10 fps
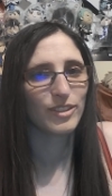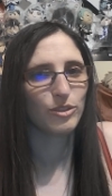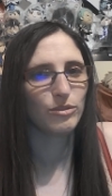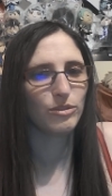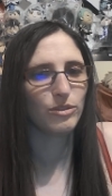
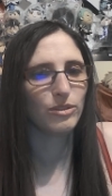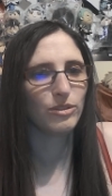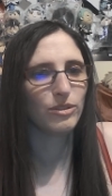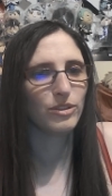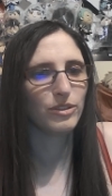
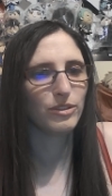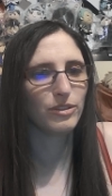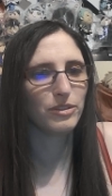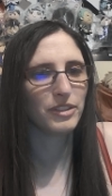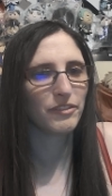
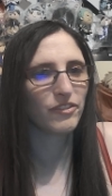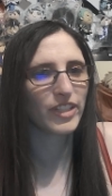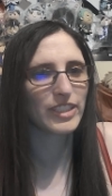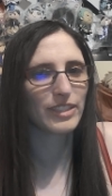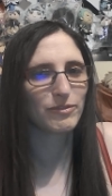Ooh, the
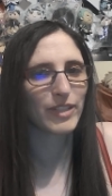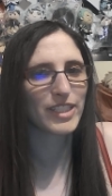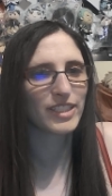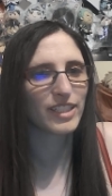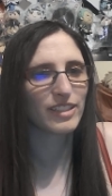freeze the
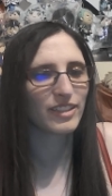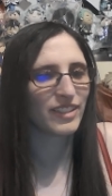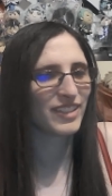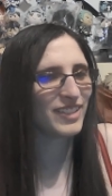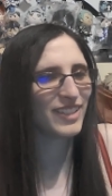Freeze can.
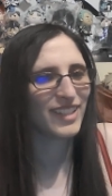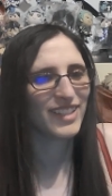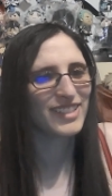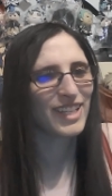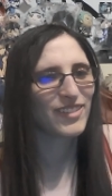
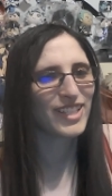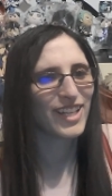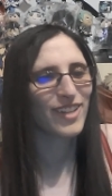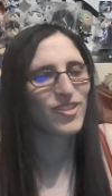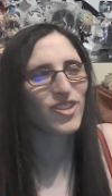Damn it!
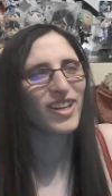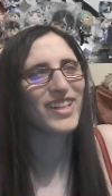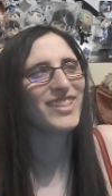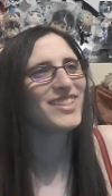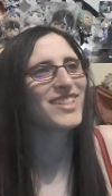I'm
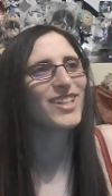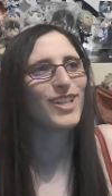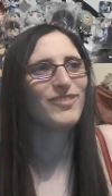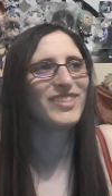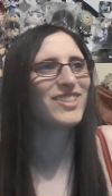trying not to
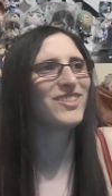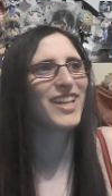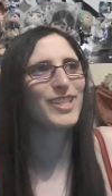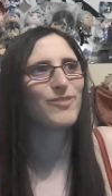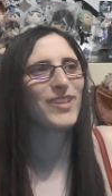call it. Dude,
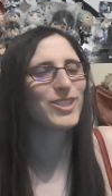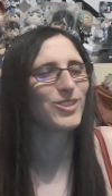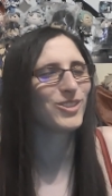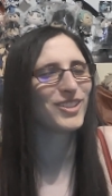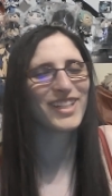has
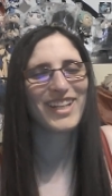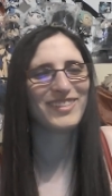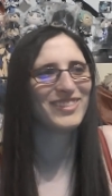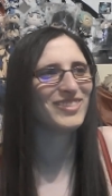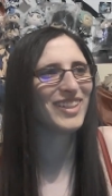metacooler. I,
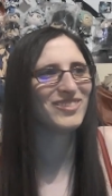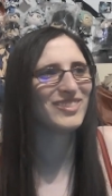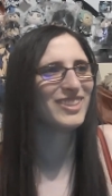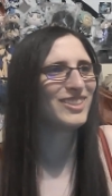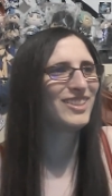I'm,
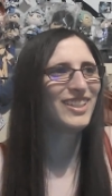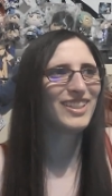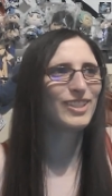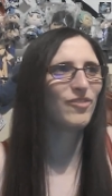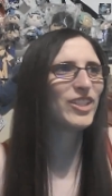
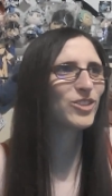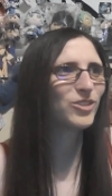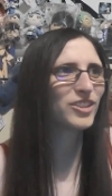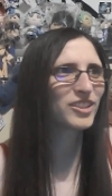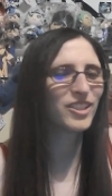
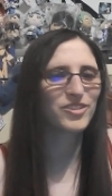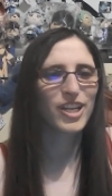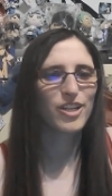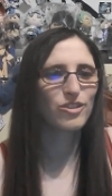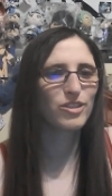metacooler um, um, clones.
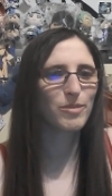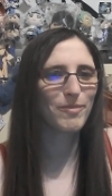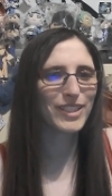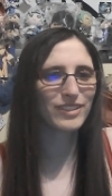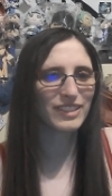Dude, the
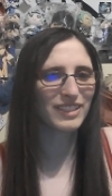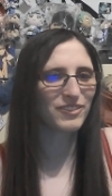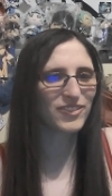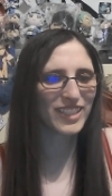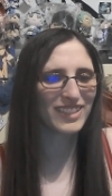meta the free.